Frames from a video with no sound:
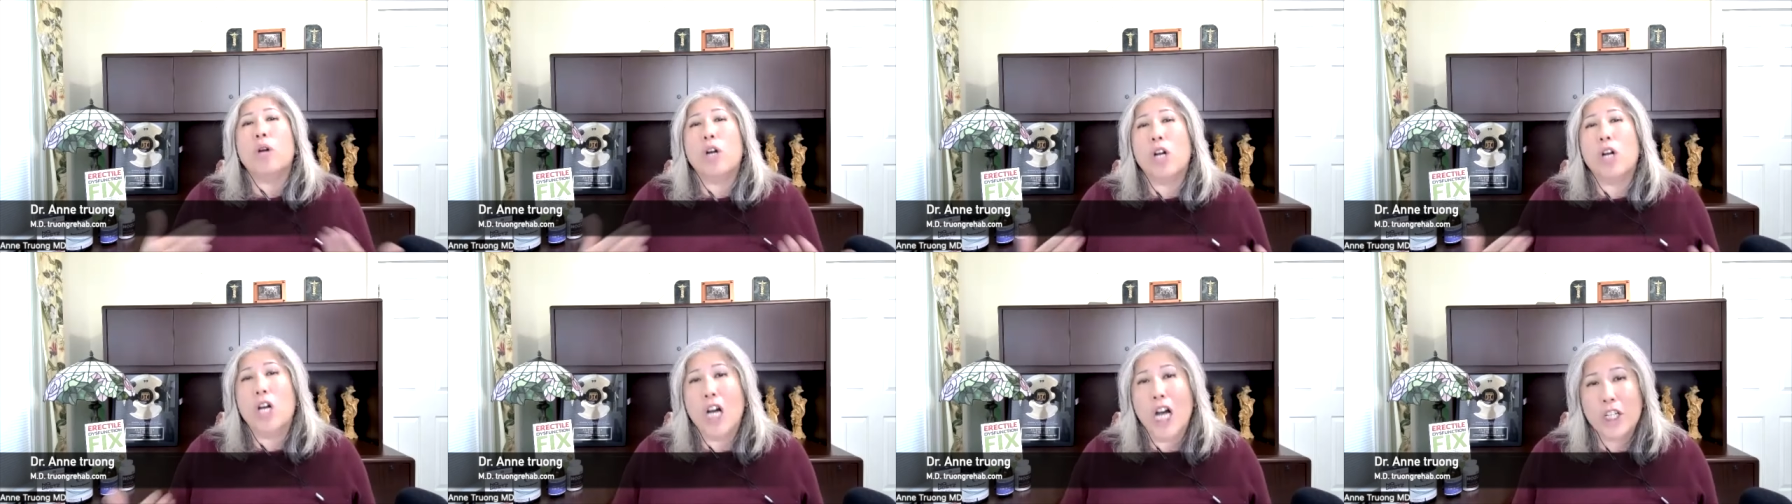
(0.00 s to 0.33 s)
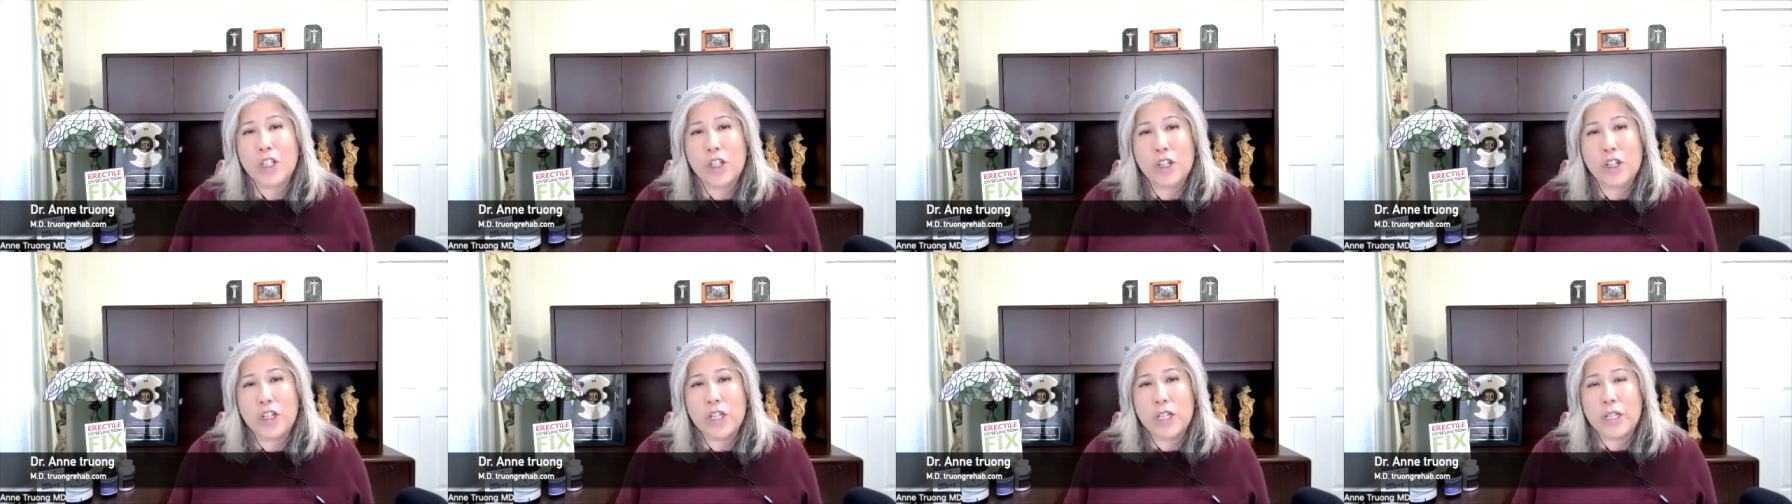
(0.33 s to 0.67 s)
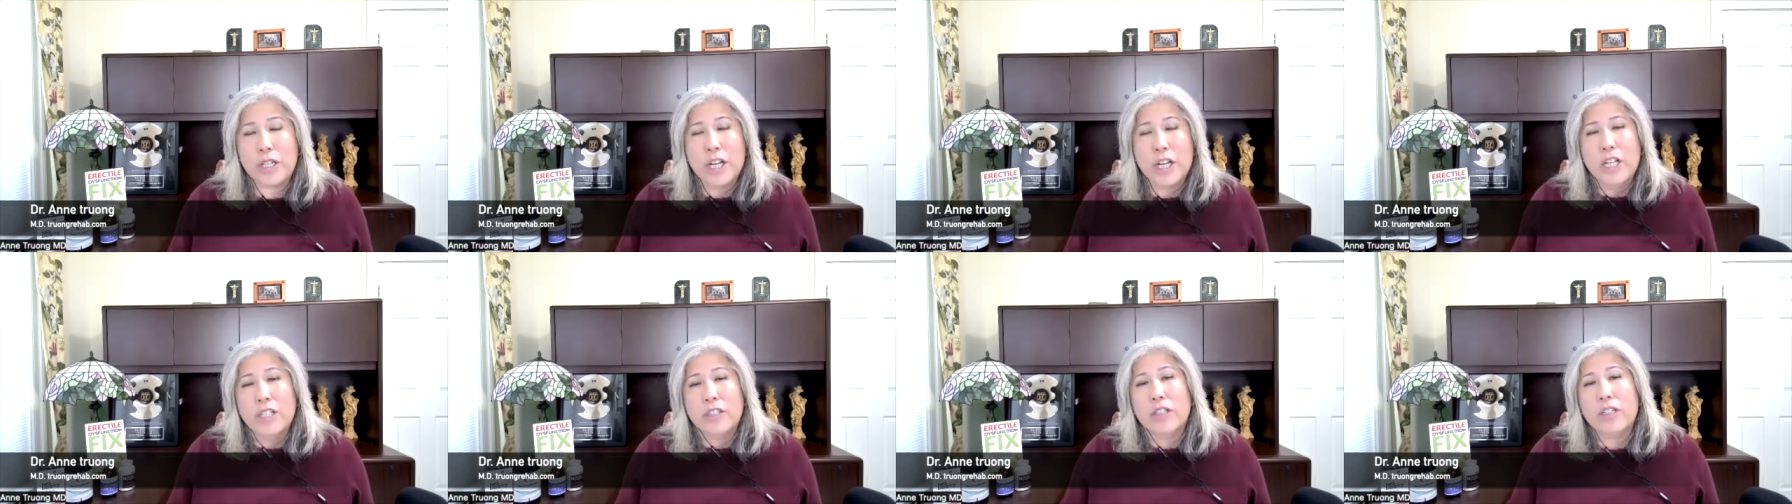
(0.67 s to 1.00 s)
oxygen.
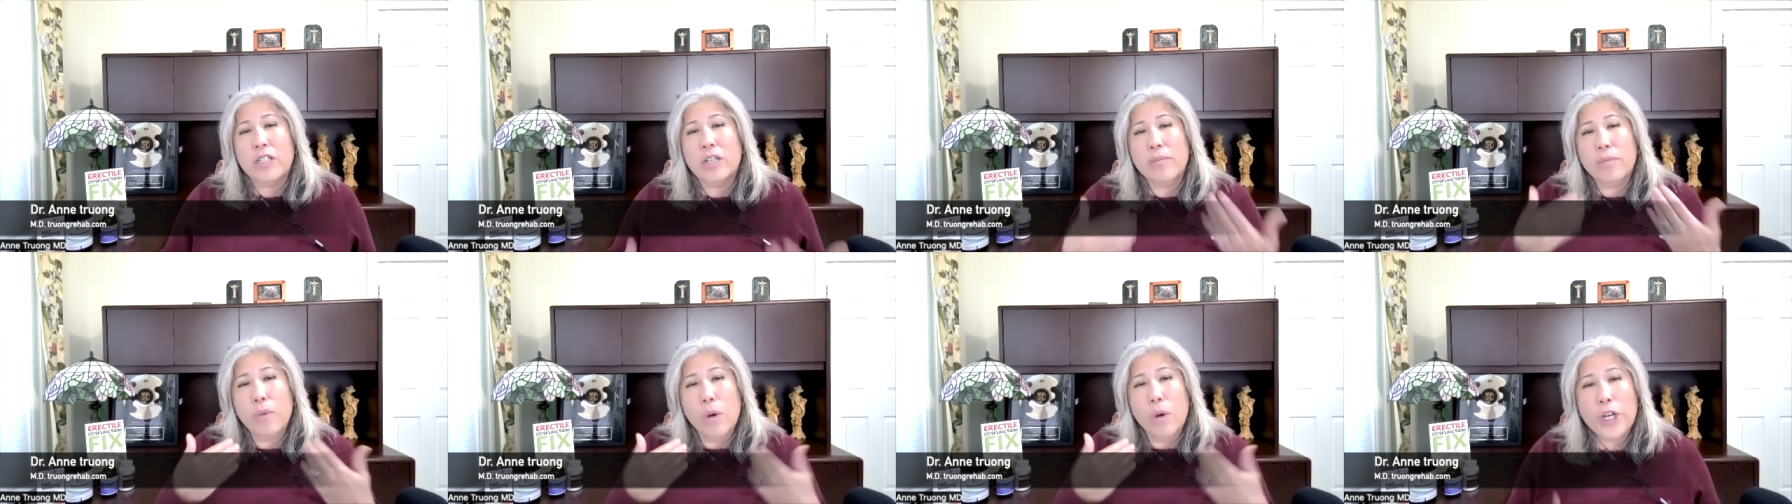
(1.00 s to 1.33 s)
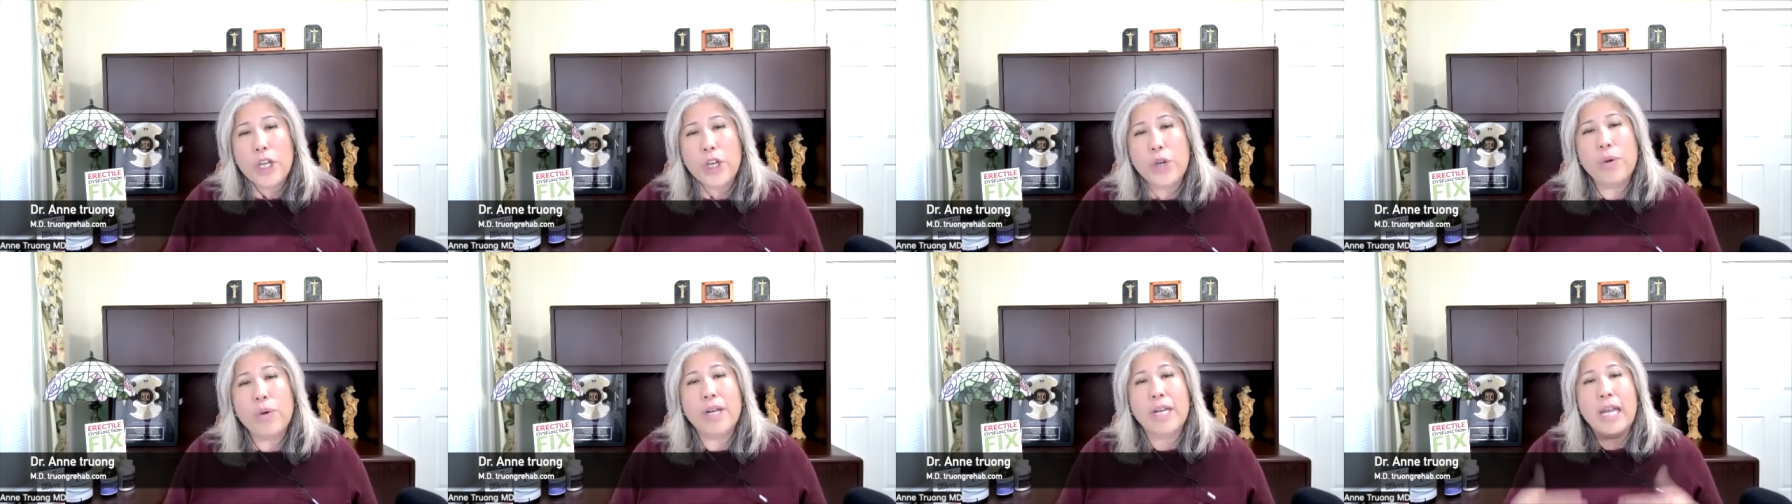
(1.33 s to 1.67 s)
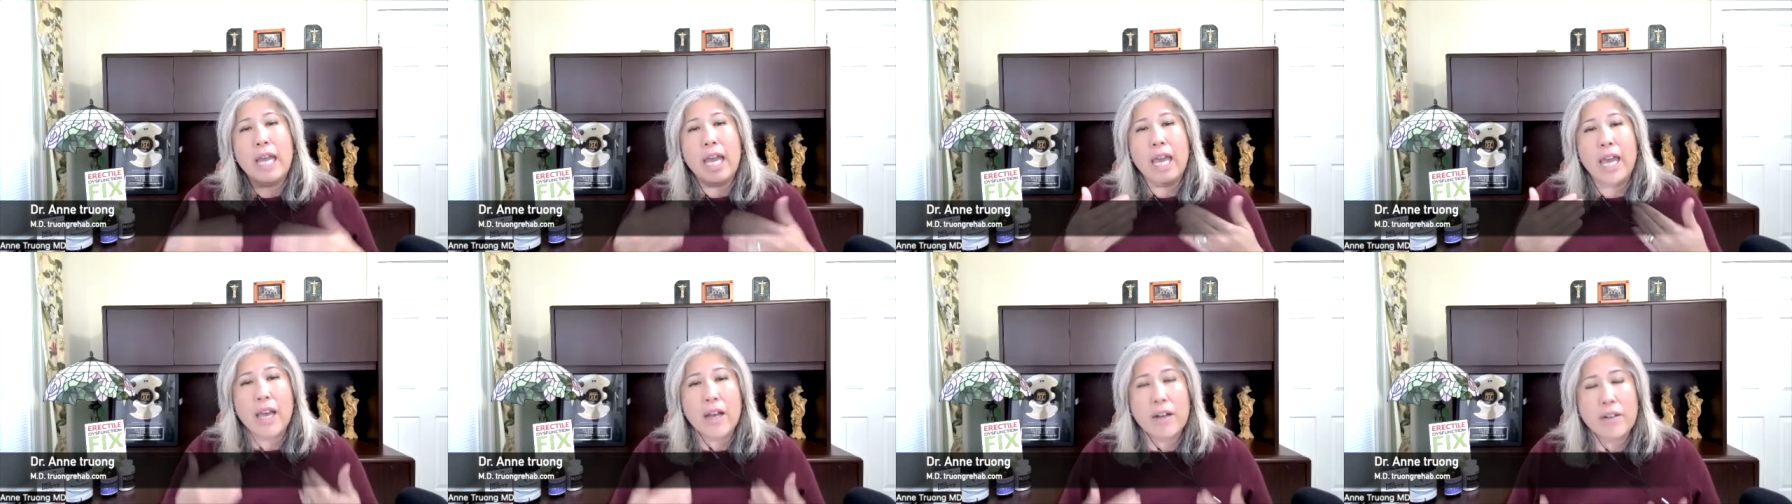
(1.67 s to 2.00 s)
So the more you
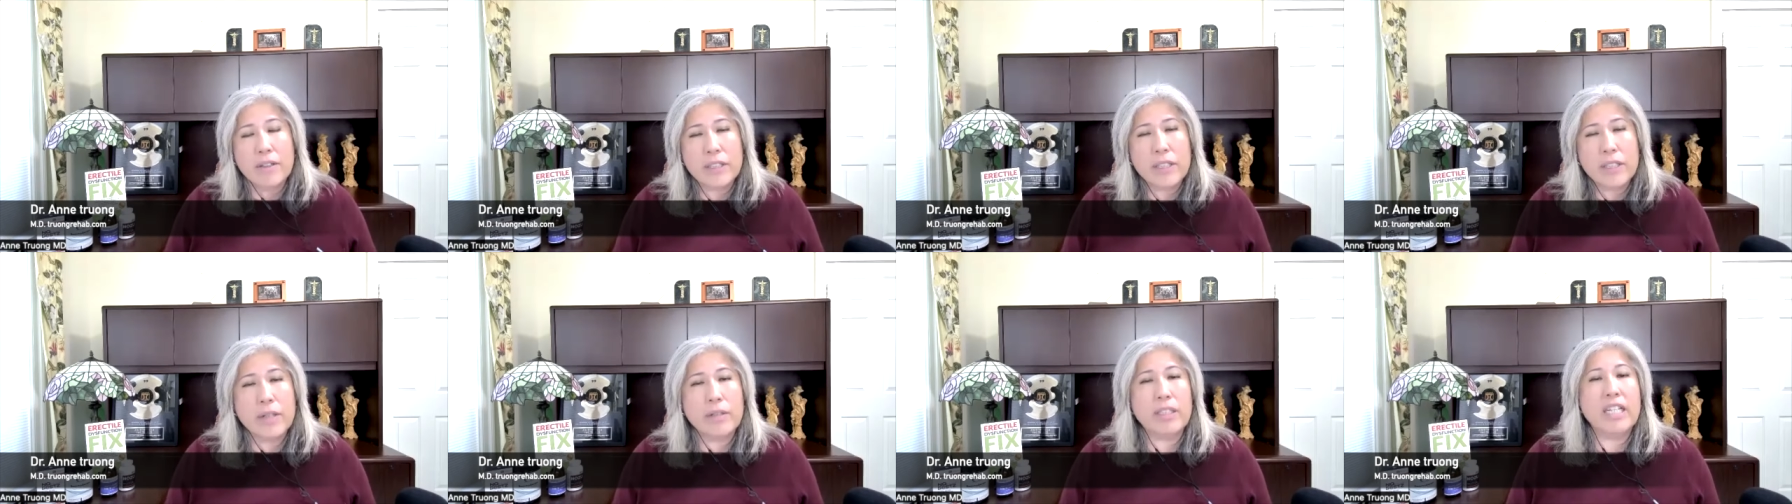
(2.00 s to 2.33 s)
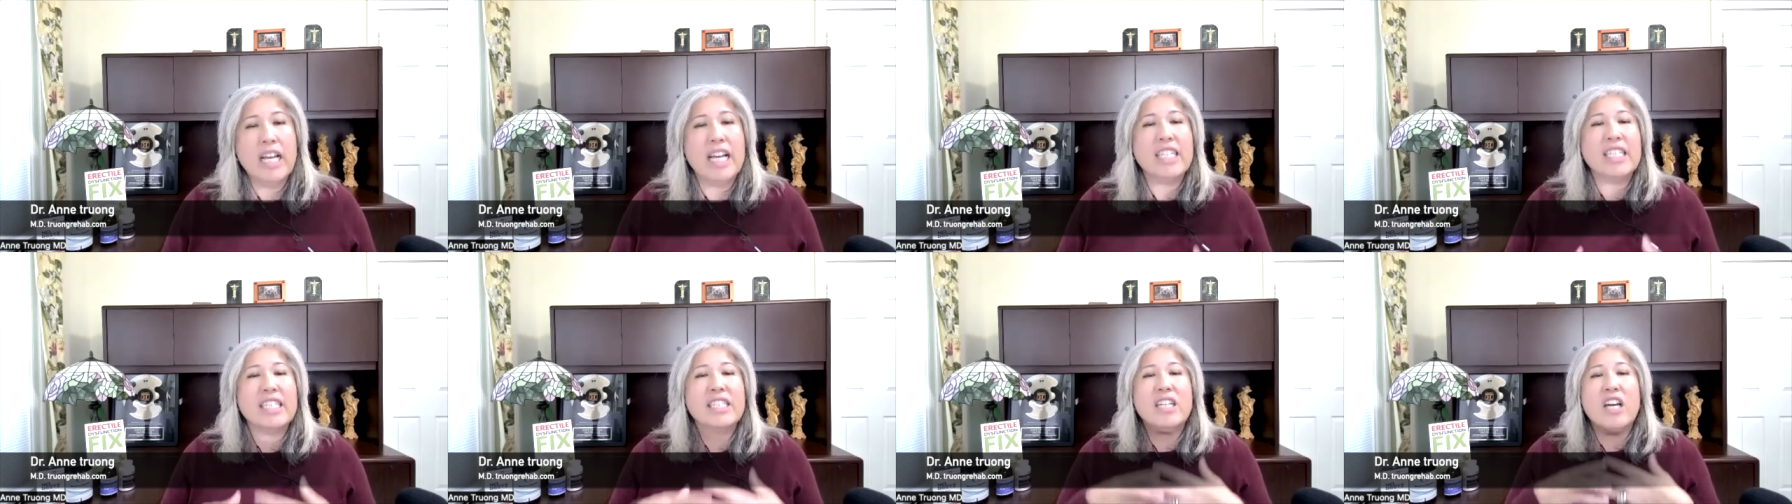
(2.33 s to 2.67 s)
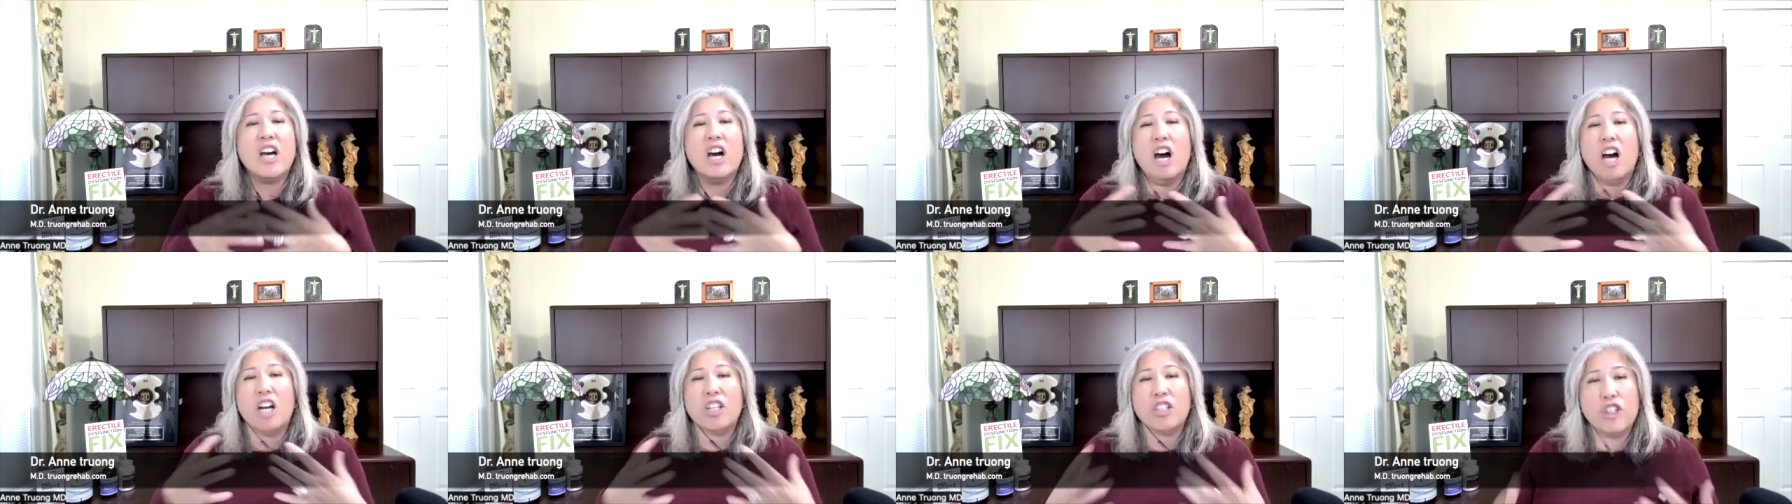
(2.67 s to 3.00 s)
inhale, the less the
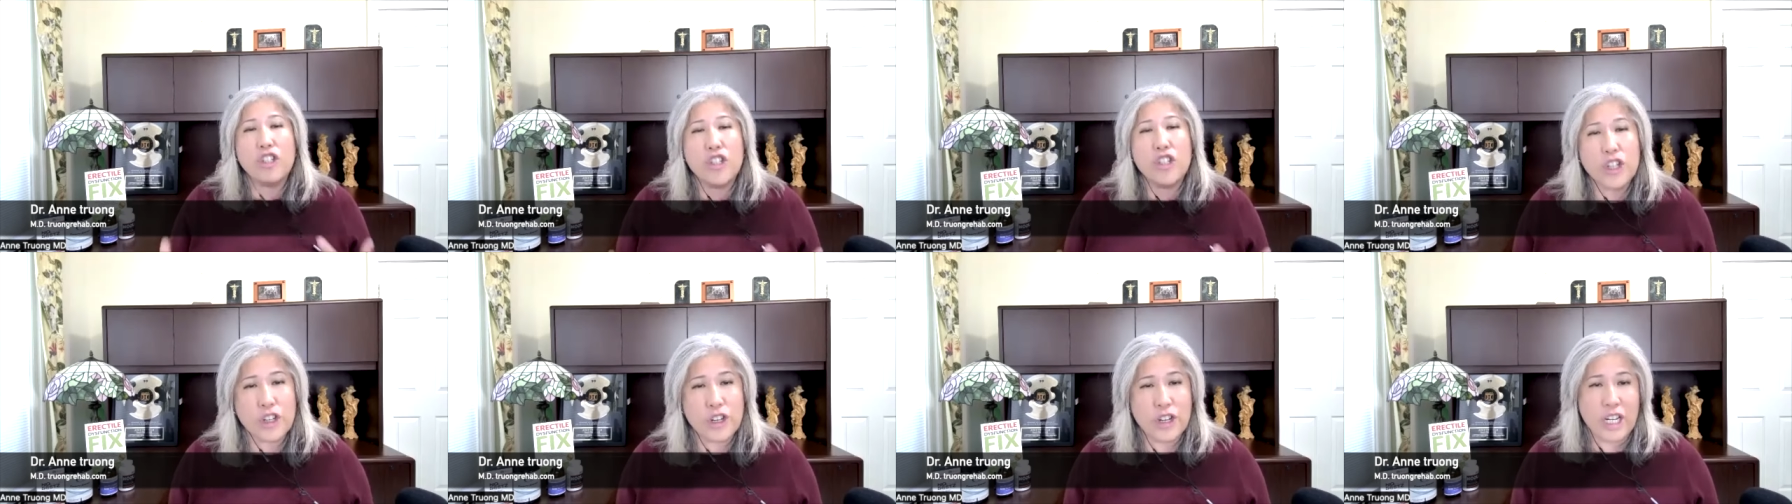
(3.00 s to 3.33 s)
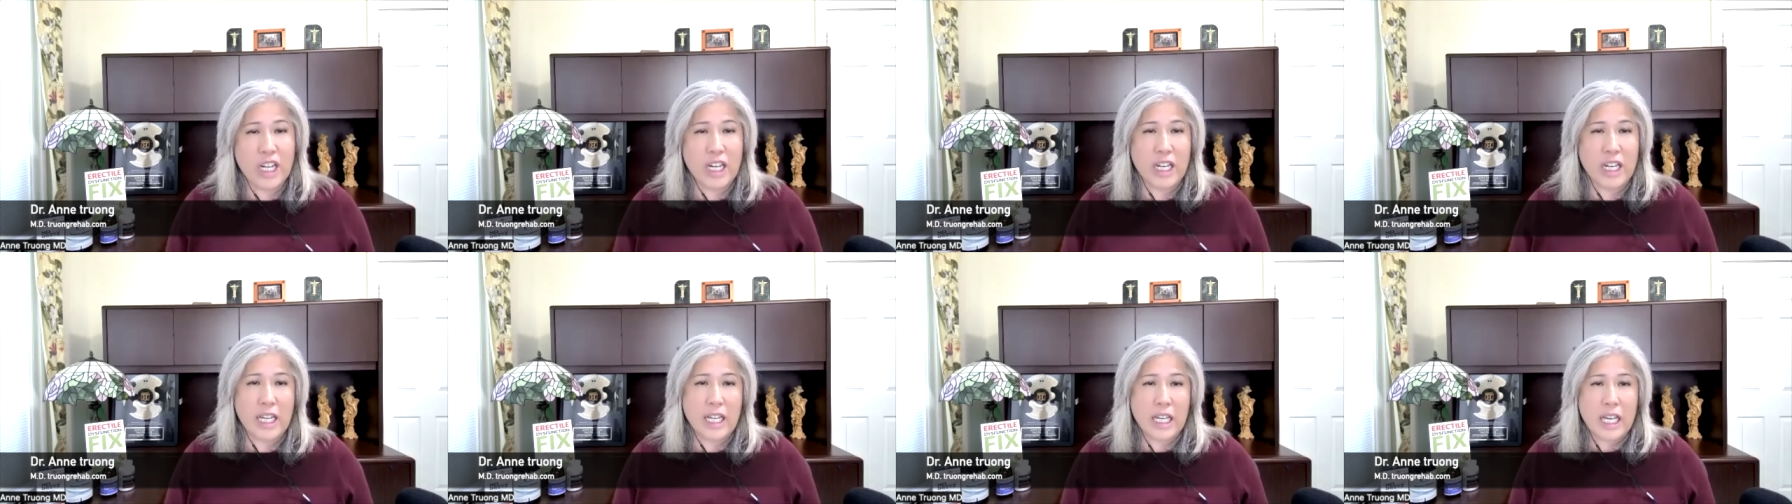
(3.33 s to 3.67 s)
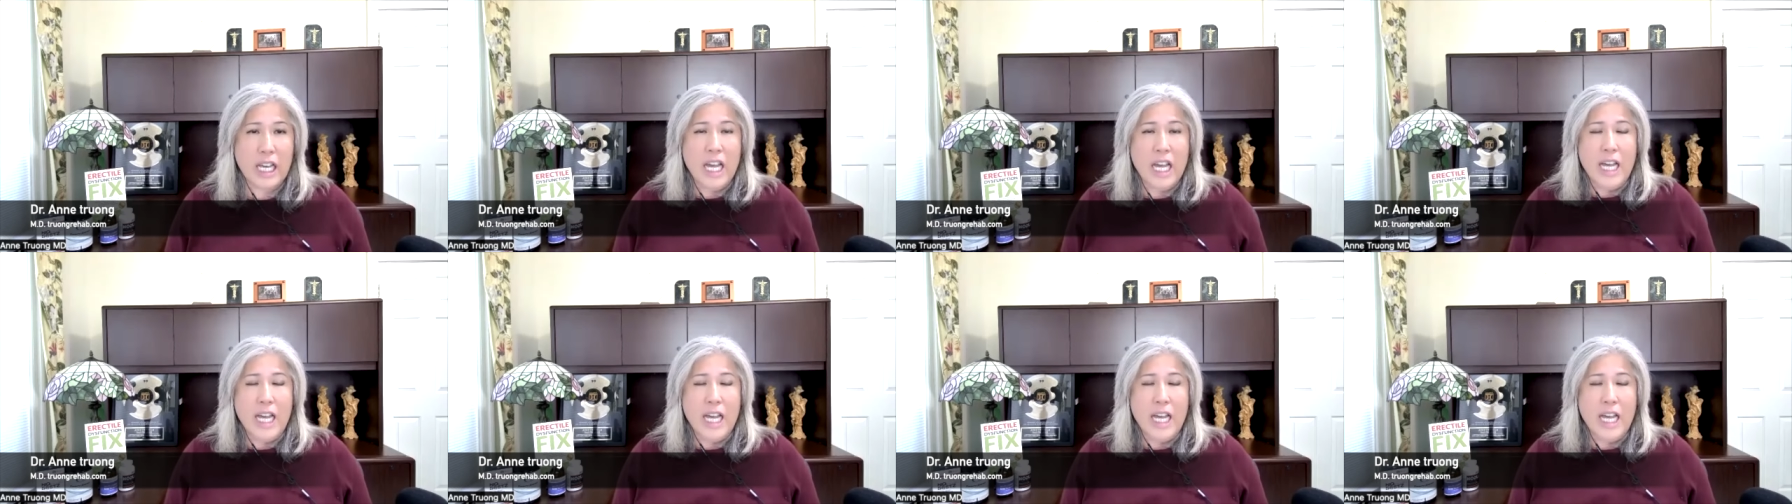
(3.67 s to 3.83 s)
oxygen you're gonna